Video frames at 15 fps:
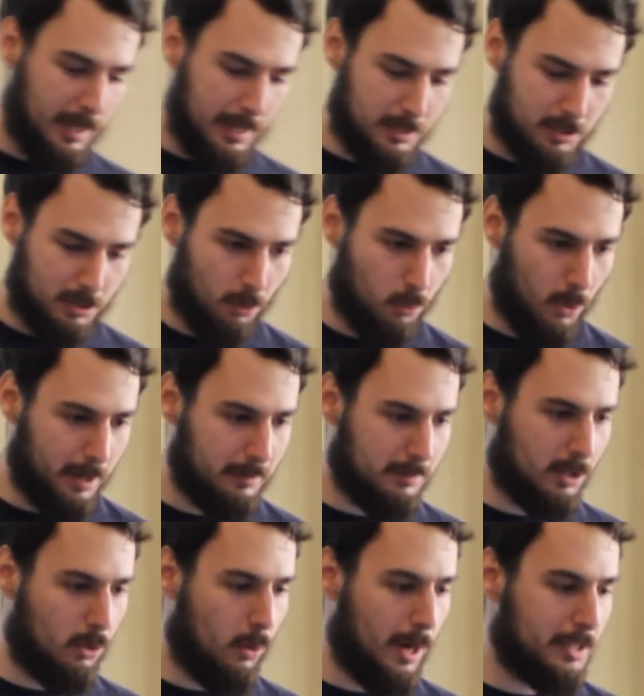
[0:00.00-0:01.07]
And so, one of
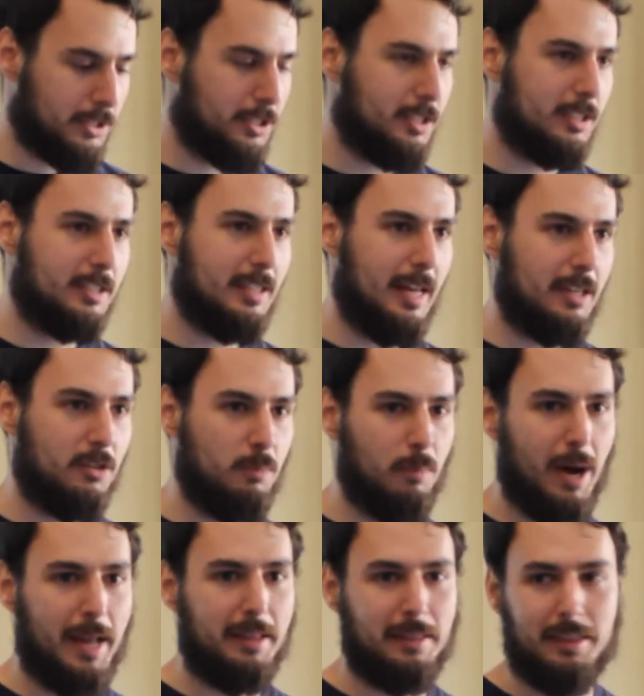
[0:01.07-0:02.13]
the questions that you
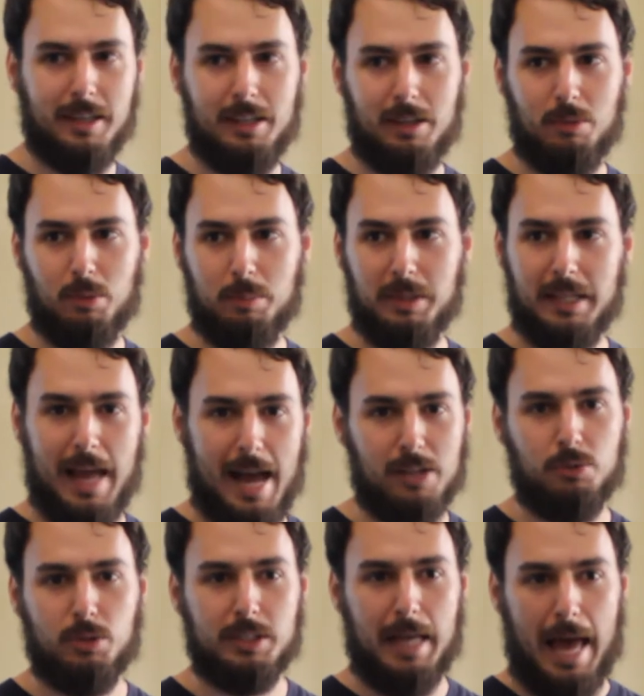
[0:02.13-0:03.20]
might think it would be
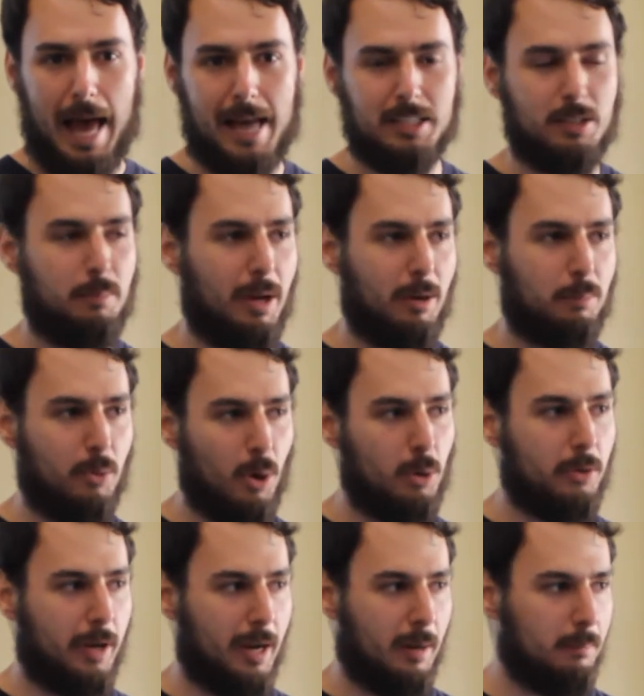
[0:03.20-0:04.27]
natural to ask about a
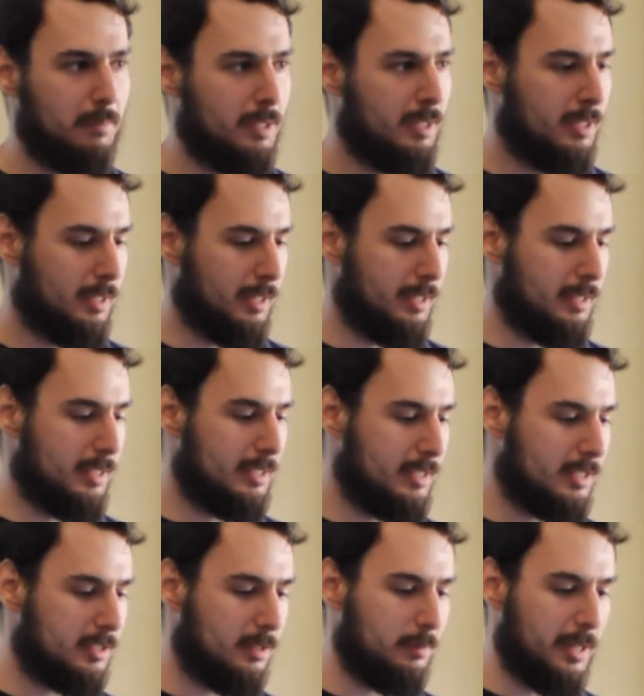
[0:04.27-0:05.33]
program in this
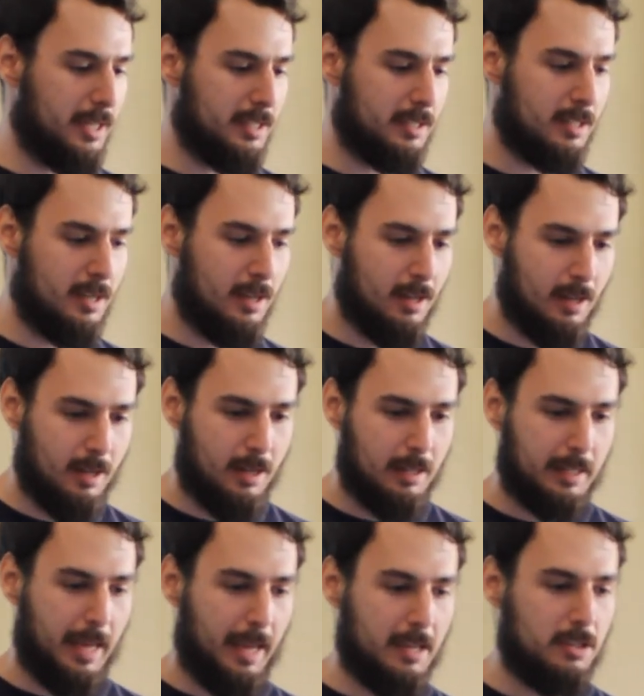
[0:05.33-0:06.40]
system is
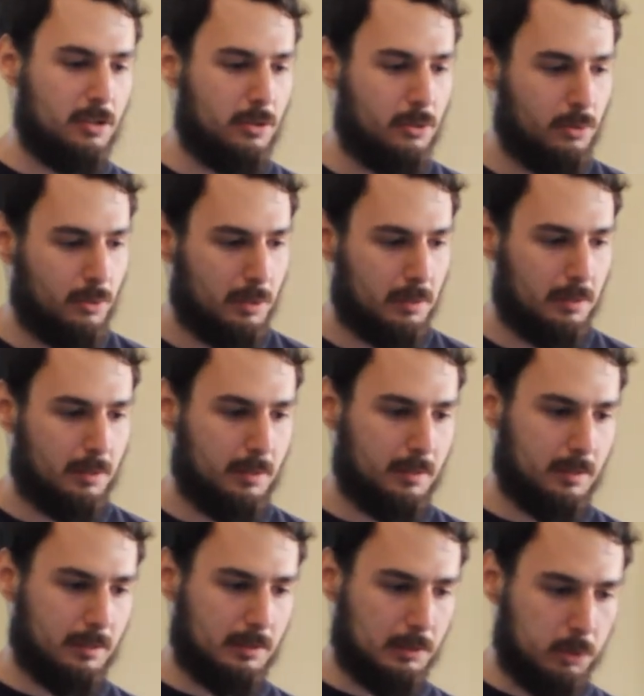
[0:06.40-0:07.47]
can you
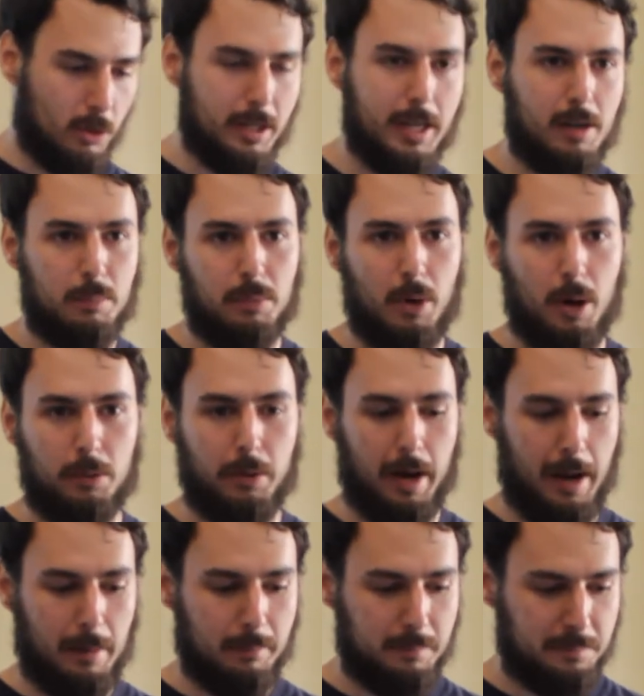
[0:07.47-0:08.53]
look at a
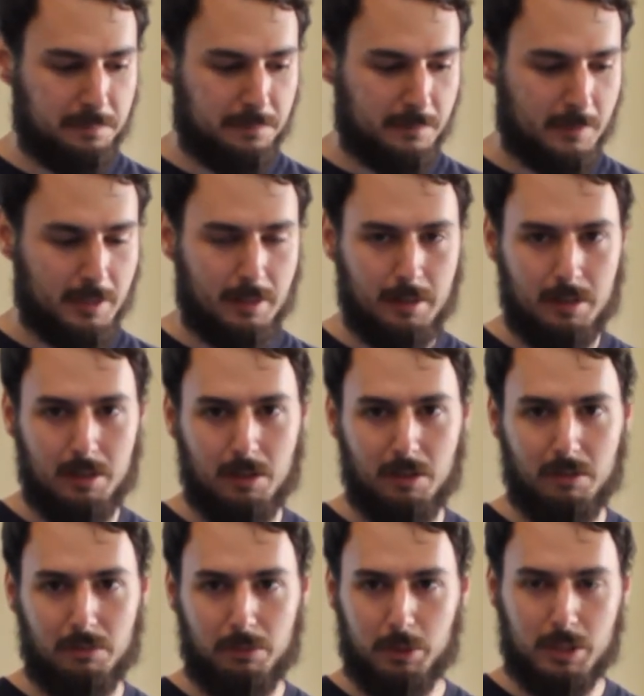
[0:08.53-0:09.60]
program
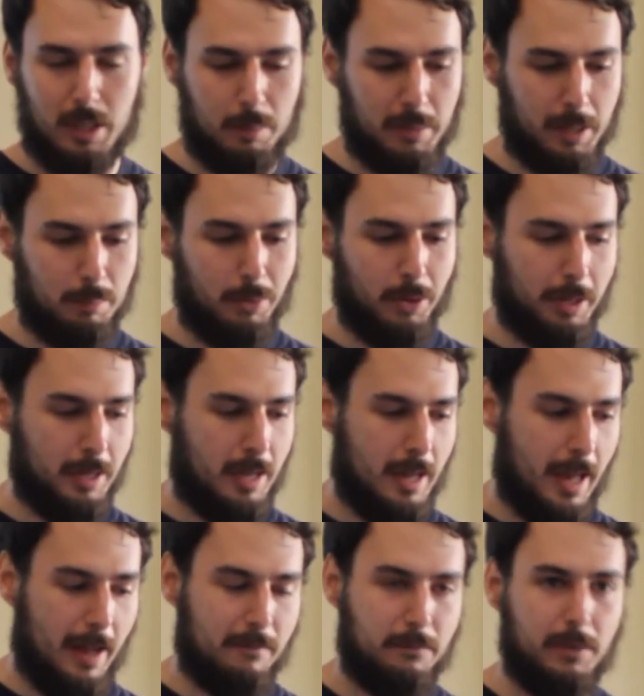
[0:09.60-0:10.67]
for some input
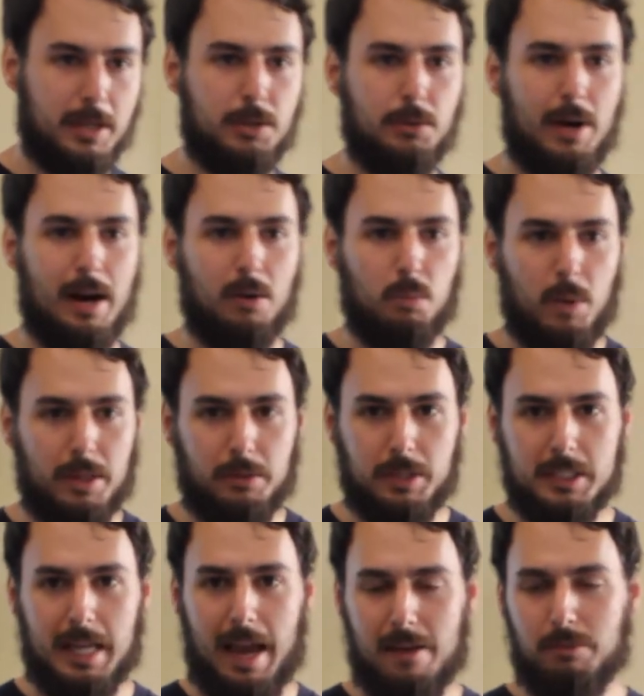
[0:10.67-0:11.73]
and figure out whether
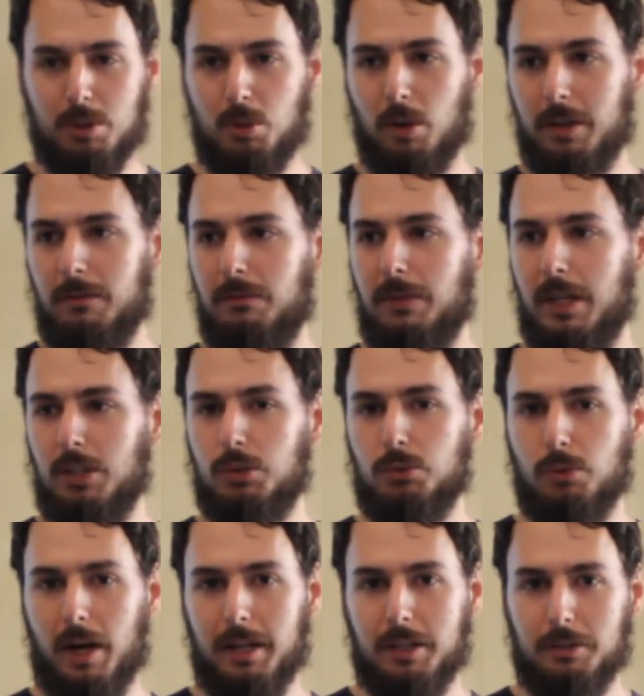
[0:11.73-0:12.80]
it's ever going to finish
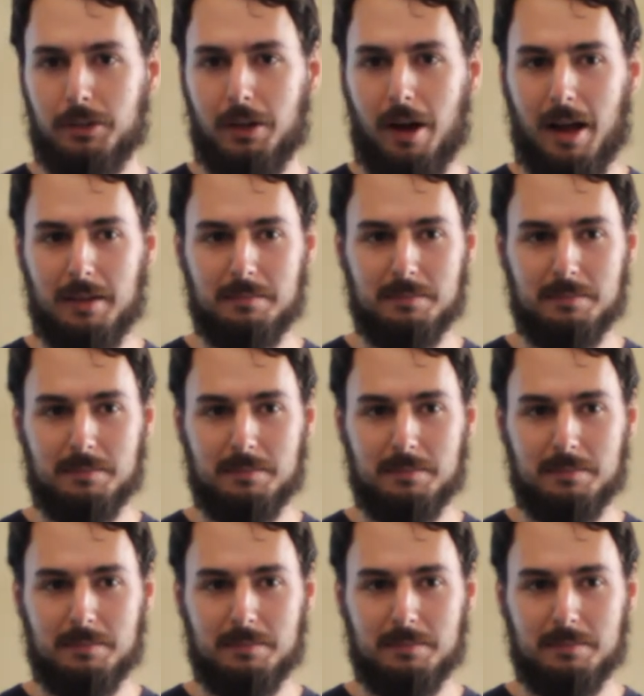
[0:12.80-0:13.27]
running or not?